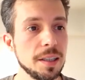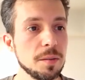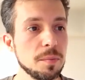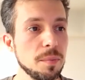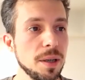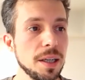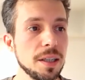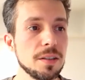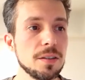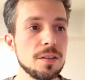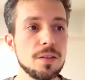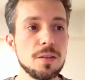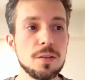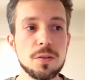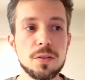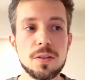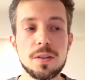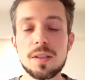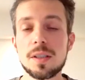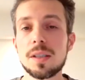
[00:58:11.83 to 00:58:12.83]
mind
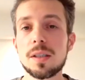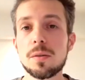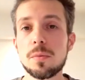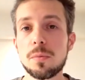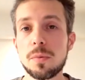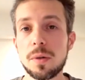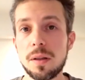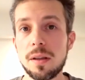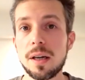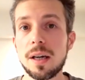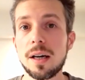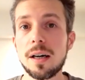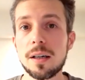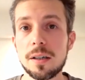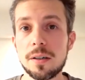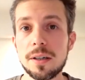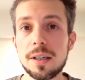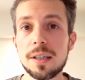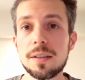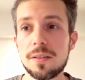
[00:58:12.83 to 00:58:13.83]
to see where they
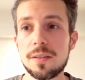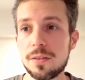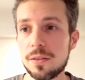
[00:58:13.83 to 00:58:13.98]
are, right?